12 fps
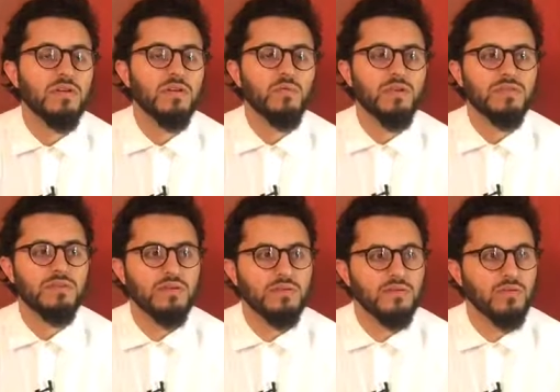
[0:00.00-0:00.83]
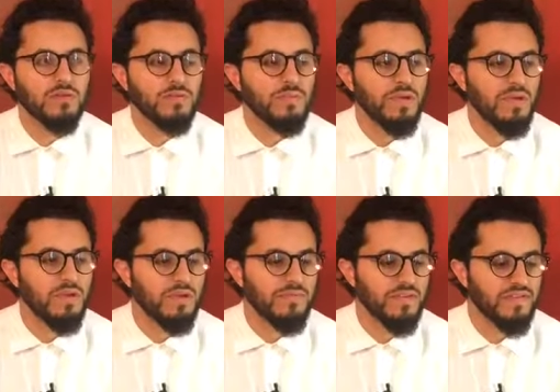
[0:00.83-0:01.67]
with their Lord being
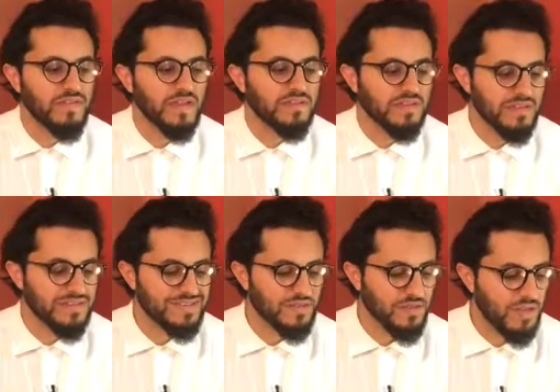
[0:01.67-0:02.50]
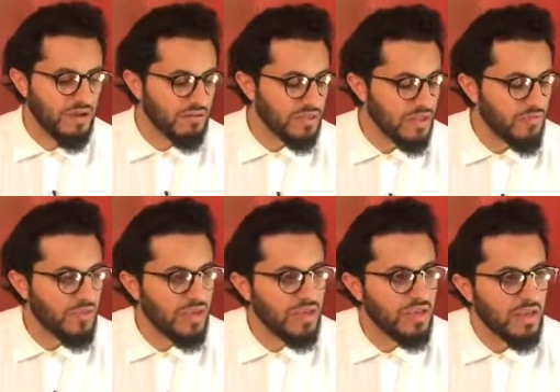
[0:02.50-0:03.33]
given sustenance so they are
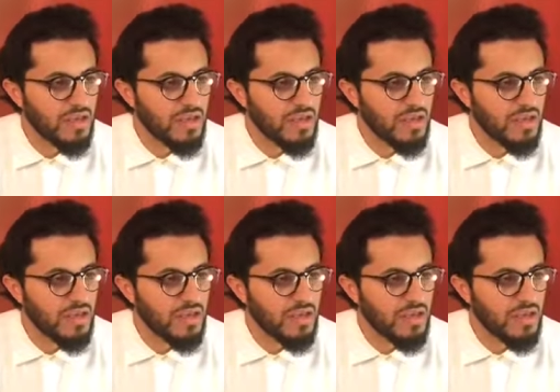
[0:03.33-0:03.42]
living